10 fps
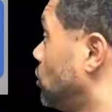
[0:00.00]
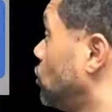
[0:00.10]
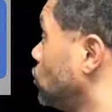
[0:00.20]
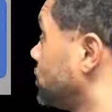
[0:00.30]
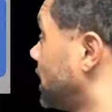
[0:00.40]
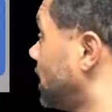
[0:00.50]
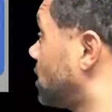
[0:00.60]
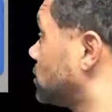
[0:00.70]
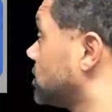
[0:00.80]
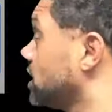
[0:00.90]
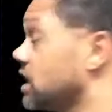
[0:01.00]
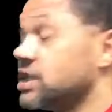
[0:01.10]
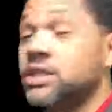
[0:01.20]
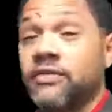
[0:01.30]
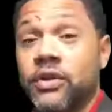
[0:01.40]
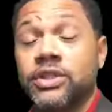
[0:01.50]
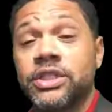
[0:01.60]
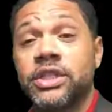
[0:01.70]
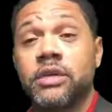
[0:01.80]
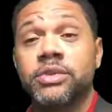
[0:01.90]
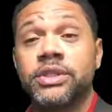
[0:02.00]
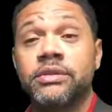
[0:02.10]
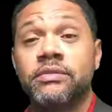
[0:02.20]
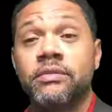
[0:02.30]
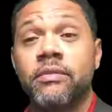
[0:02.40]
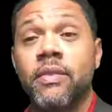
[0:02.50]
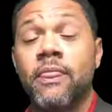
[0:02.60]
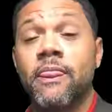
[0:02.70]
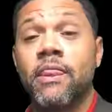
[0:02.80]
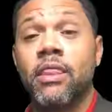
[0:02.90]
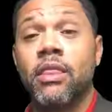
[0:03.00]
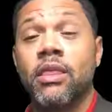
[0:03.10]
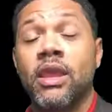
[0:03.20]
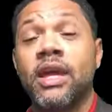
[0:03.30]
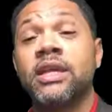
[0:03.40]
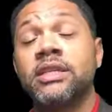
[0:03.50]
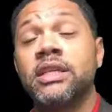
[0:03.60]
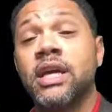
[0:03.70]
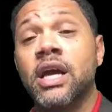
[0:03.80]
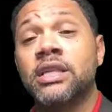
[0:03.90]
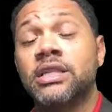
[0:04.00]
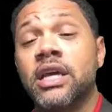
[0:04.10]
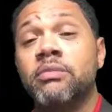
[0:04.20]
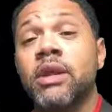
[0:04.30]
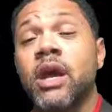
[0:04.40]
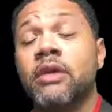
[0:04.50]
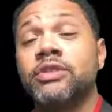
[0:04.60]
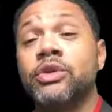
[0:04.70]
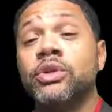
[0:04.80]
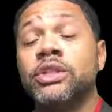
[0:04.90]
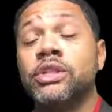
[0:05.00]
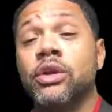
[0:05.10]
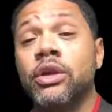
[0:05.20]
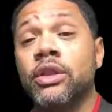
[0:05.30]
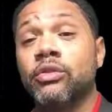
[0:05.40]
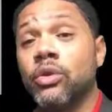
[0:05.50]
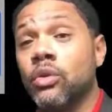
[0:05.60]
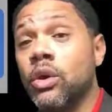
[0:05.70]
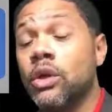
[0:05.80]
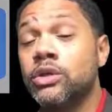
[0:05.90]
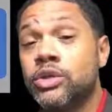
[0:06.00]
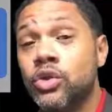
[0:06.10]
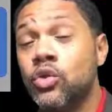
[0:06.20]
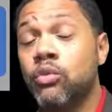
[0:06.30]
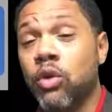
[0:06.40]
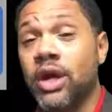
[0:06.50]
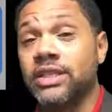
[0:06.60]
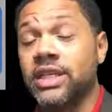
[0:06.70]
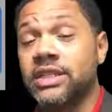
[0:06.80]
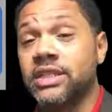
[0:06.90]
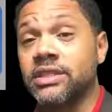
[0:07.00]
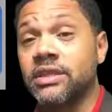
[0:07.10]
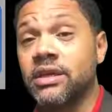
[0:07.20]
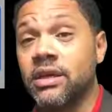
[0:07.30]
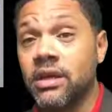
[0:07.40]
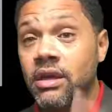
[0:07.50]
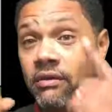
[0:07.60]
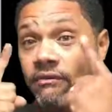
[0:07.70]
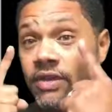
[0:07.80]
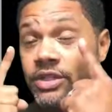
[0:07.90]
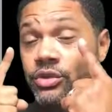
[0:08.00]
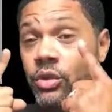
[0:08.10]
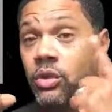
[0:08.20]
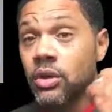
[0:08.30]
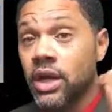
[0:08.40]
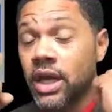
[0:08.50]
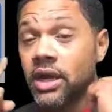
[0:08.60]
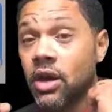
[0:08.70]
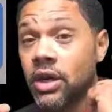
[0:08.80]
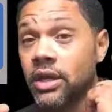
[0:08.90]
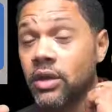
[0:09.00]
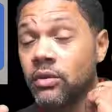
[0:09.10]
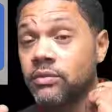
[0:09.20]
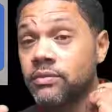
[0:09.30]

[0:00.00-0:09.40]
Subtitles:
Dual channels is the first assumption. And it is the concept of students learning through two processes, visual and audio,